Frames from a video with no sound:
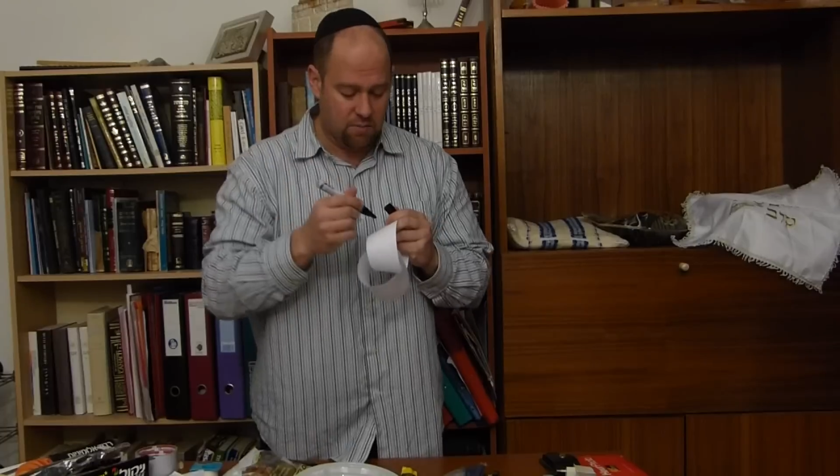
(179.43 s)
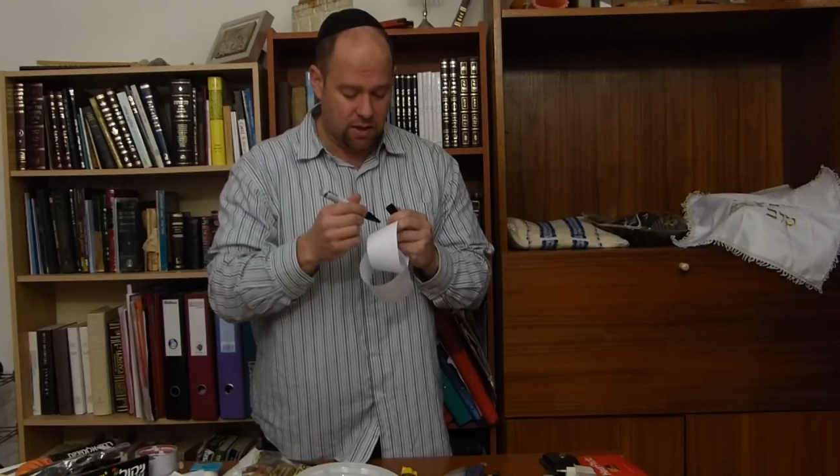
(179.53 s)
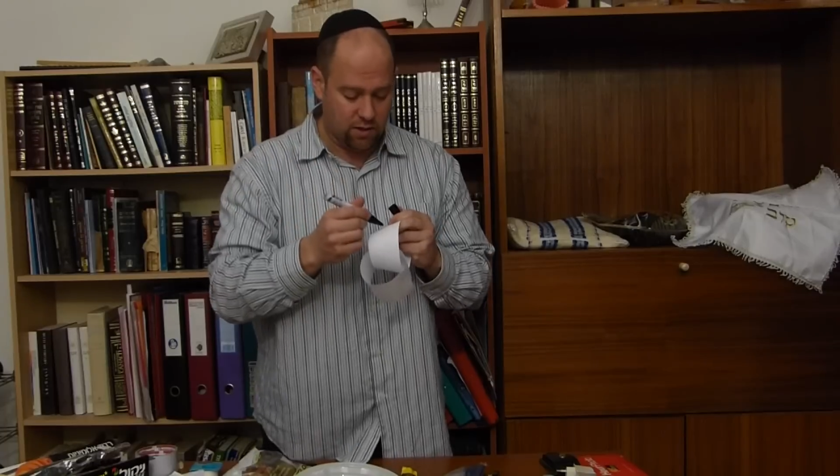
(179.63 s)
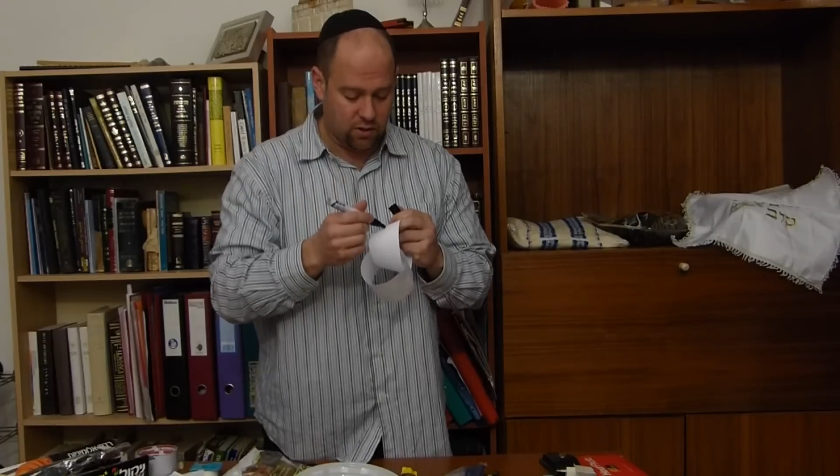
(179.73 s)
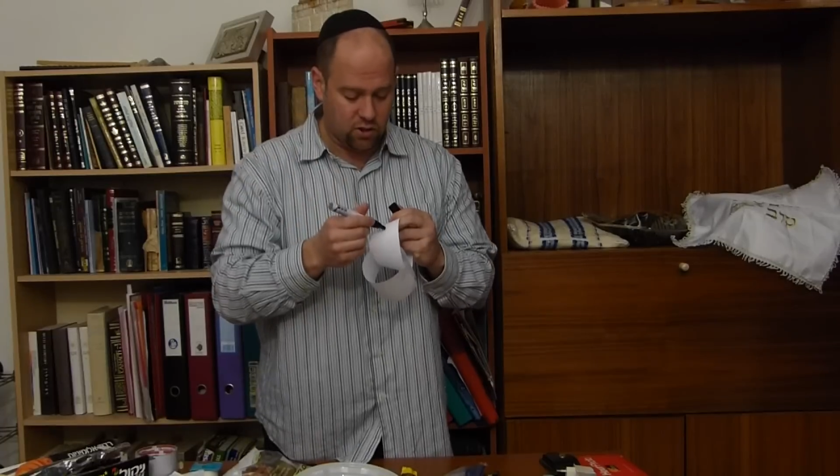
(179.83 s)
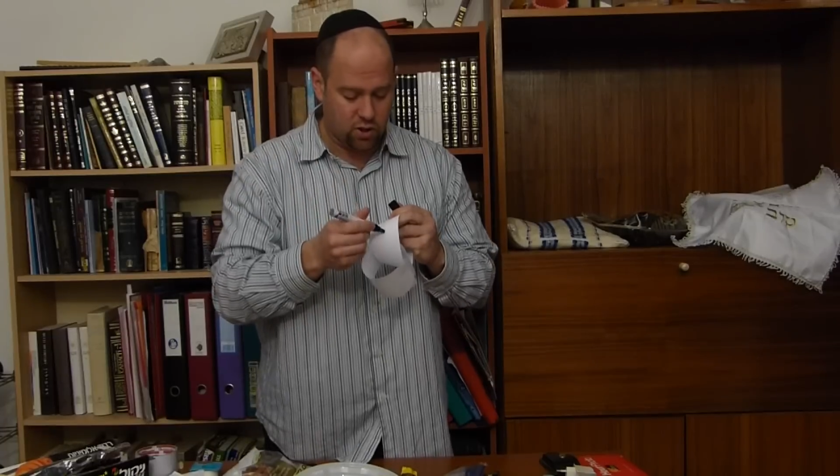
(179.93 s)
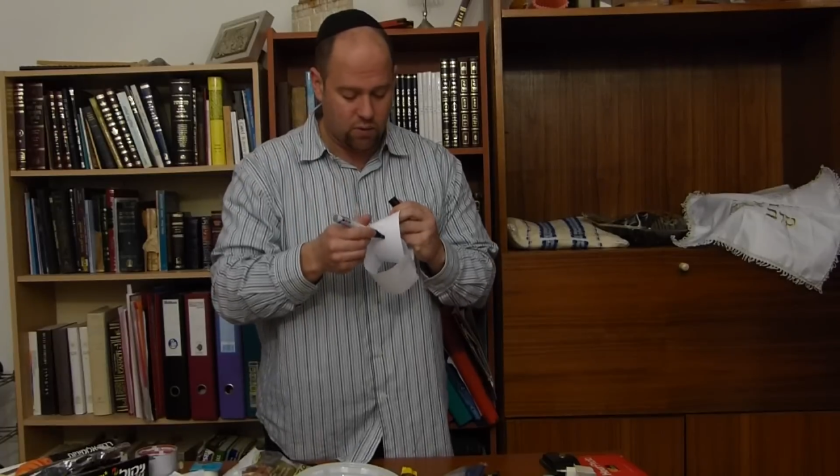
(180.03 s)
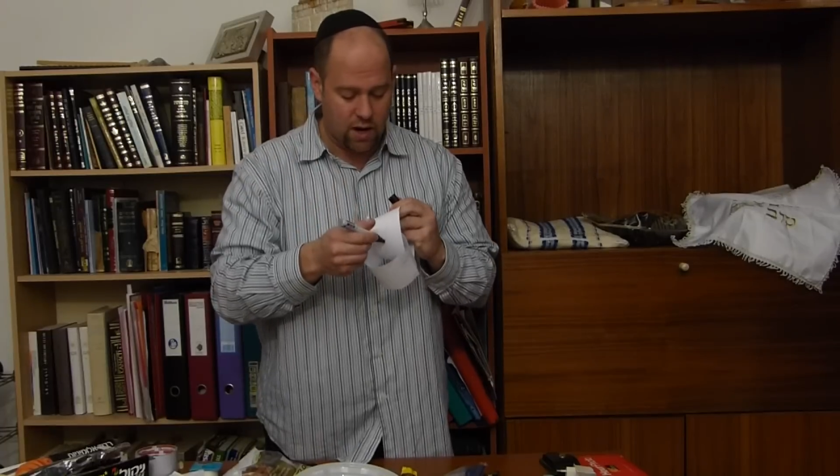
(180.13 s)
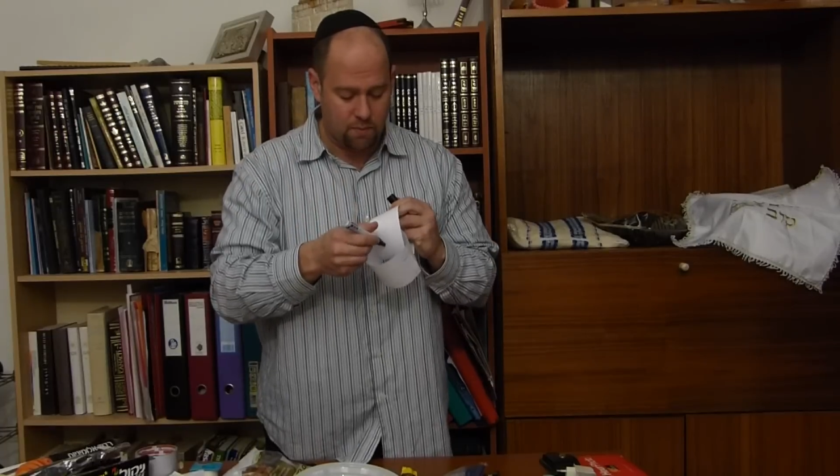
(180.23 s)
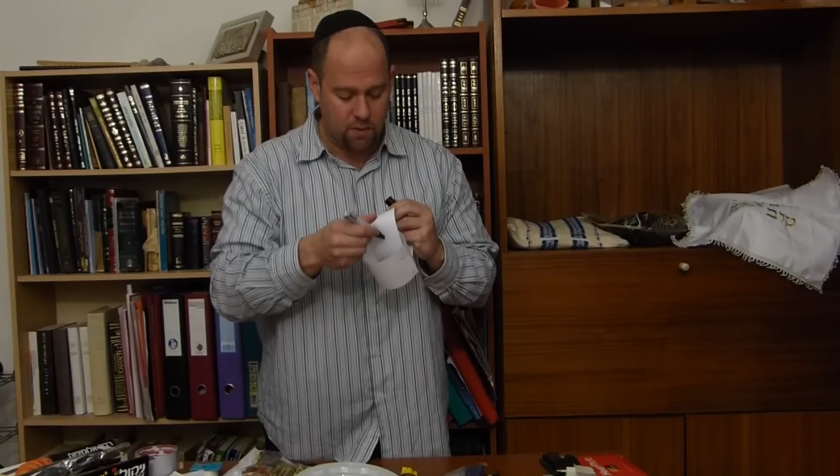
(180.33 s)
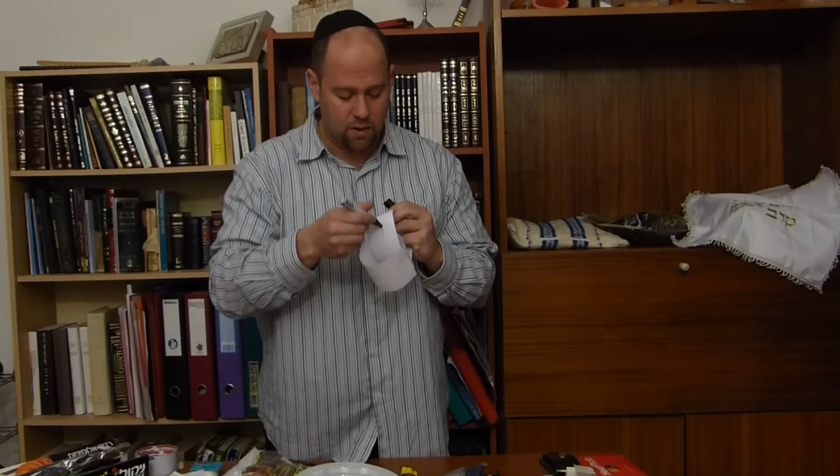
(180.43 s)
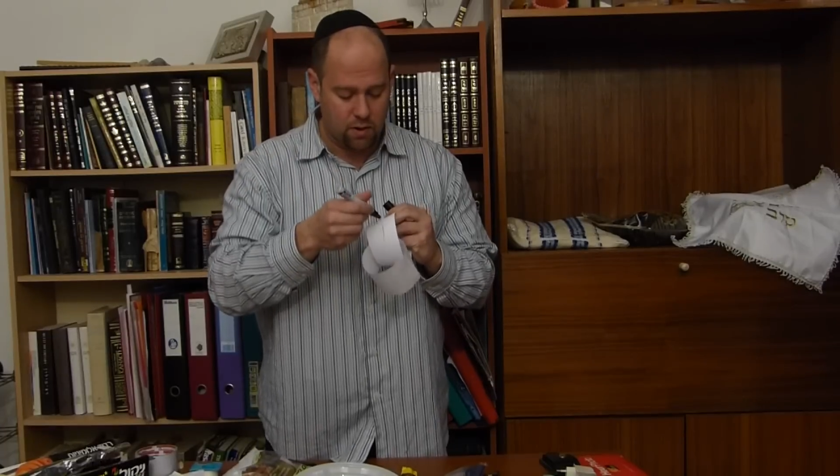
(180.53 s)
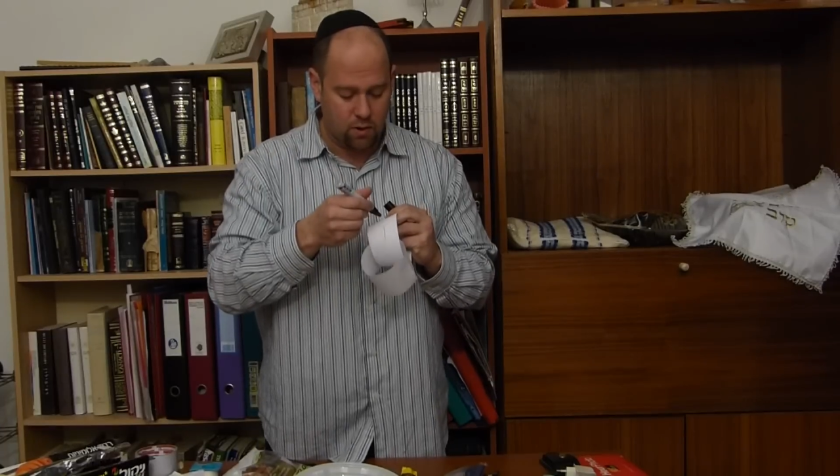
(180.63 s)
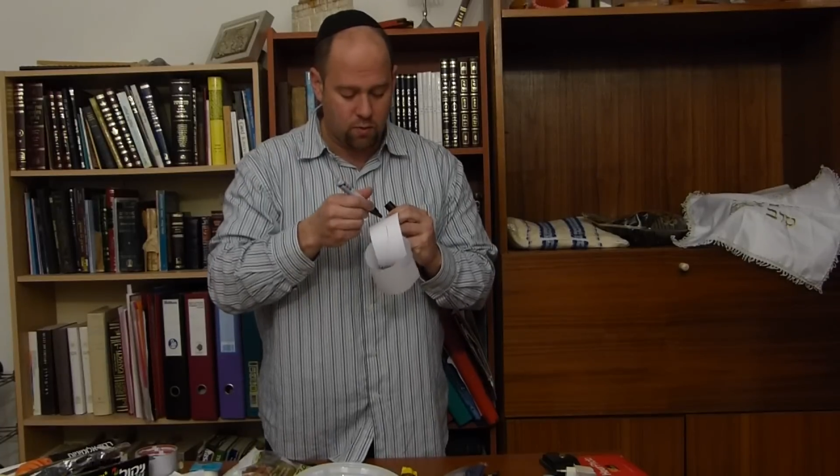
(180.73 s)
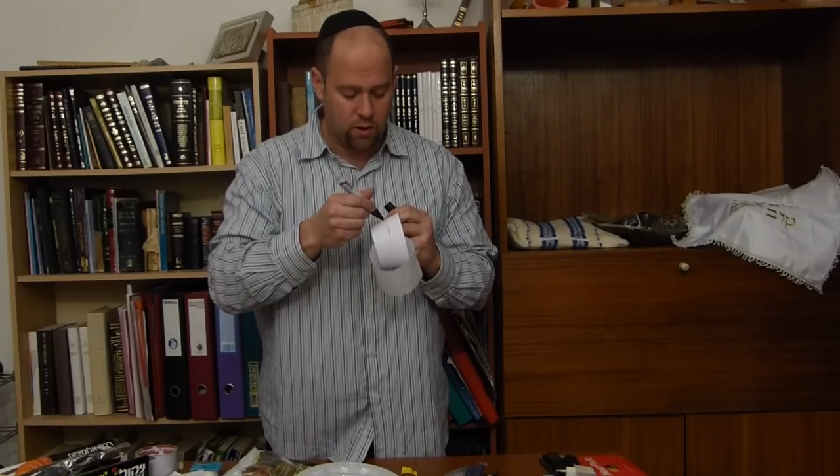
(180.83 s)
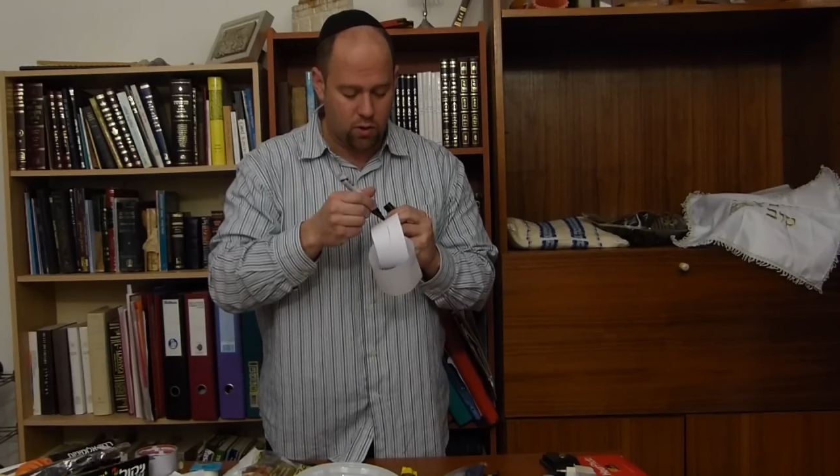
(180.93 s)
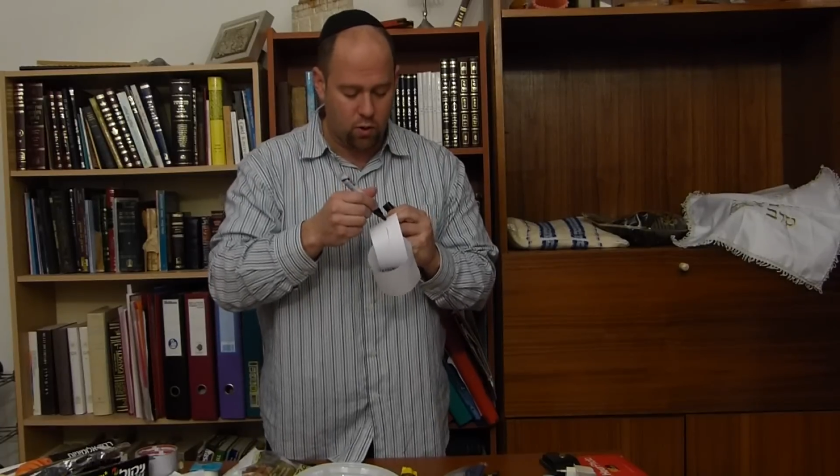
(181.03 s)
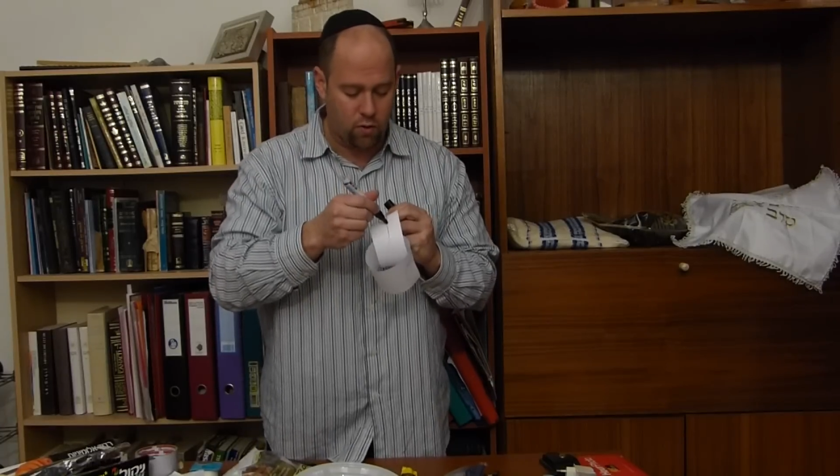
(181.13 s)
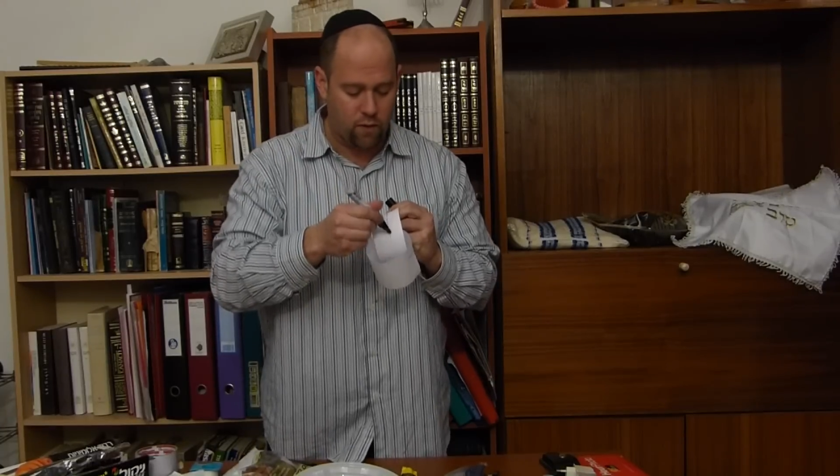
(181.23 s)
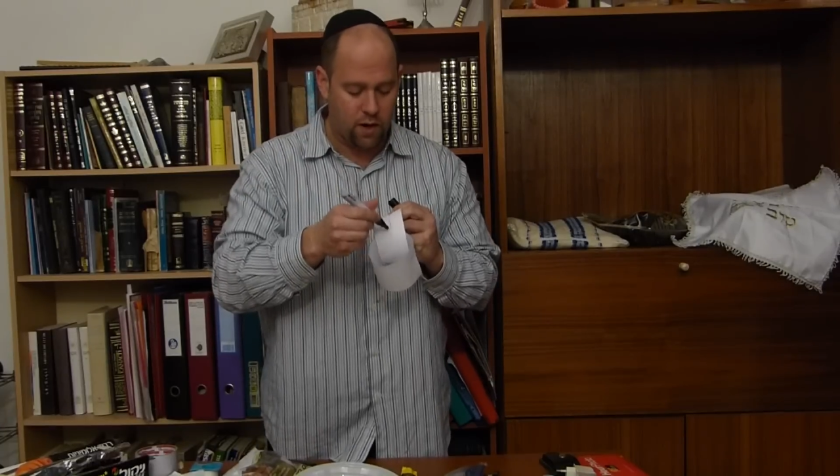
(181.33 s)
you make a little stripe going
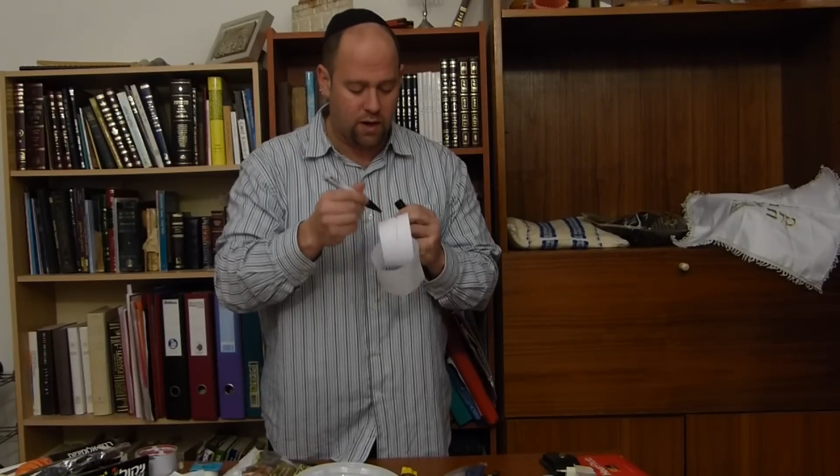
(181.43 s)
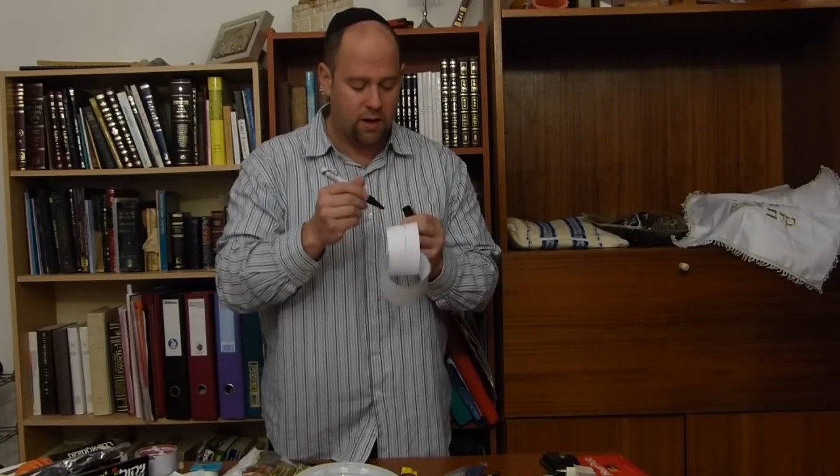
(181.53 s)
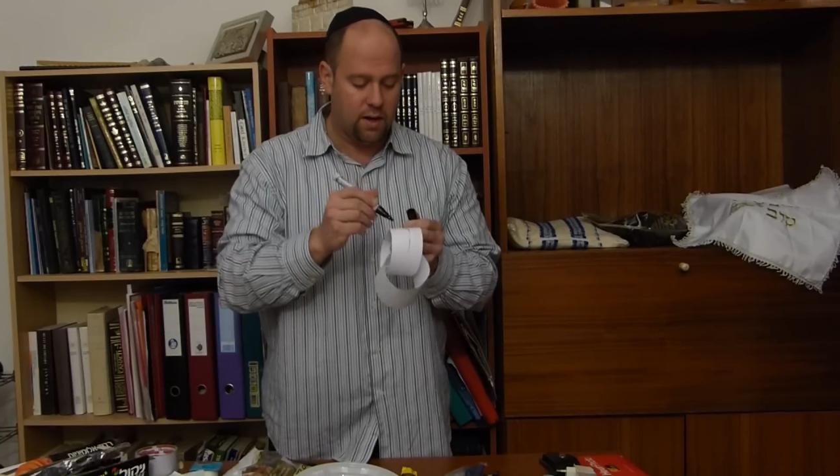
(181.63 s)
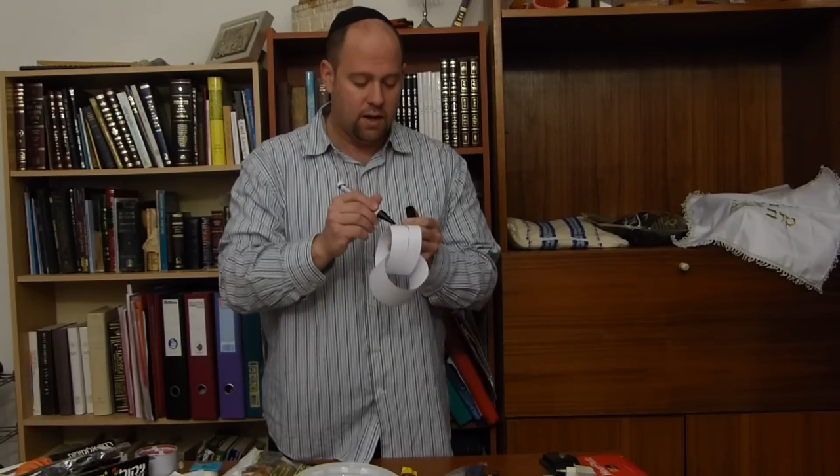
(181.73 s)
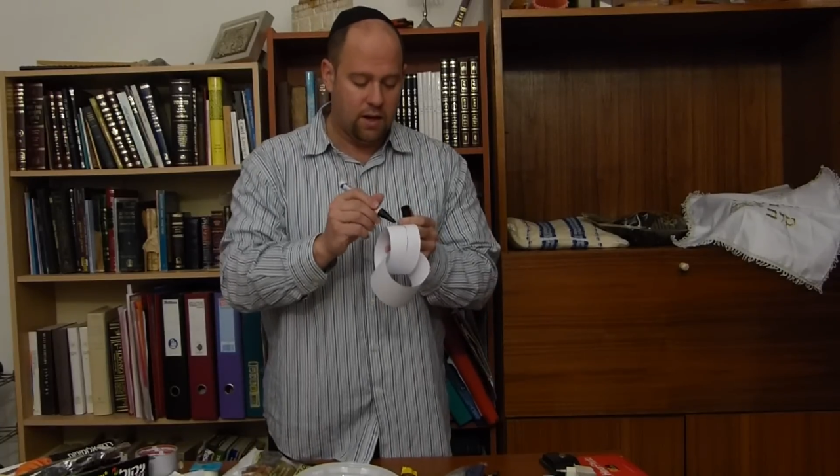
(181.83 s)
over it,